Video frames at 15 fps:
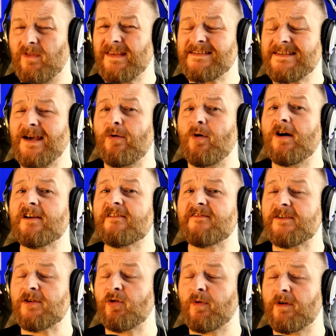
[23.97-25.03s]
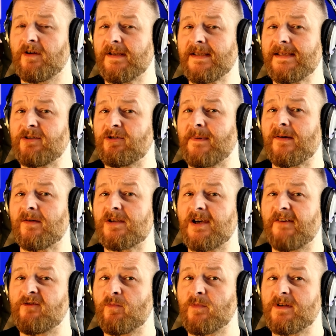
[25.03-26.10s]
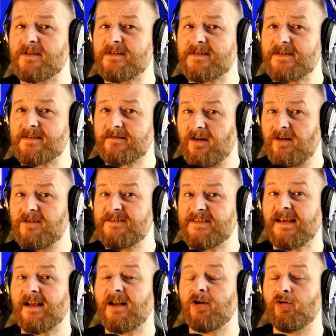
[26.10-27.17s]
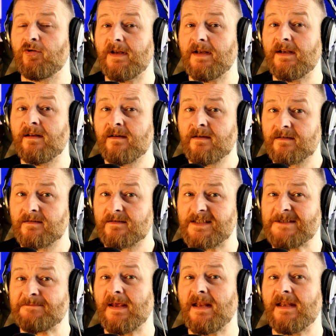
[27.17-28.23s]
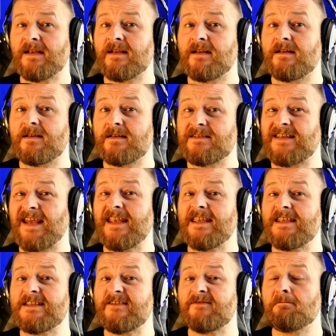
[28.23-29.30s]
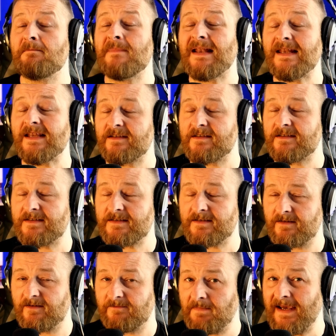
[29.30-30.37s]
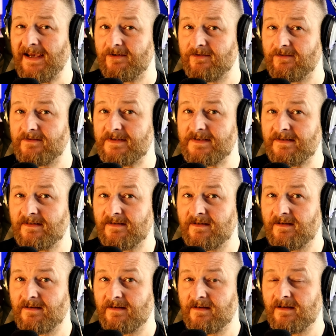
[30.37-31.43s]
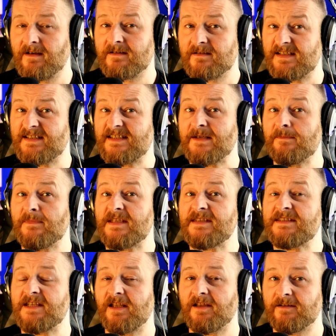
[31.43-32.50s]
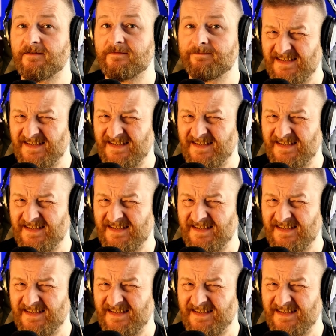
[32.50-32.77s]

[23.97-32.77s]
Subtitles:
Well, that's how I feel when I hear about governments, ours included, to spend tens of millions of pounds to dim the sun.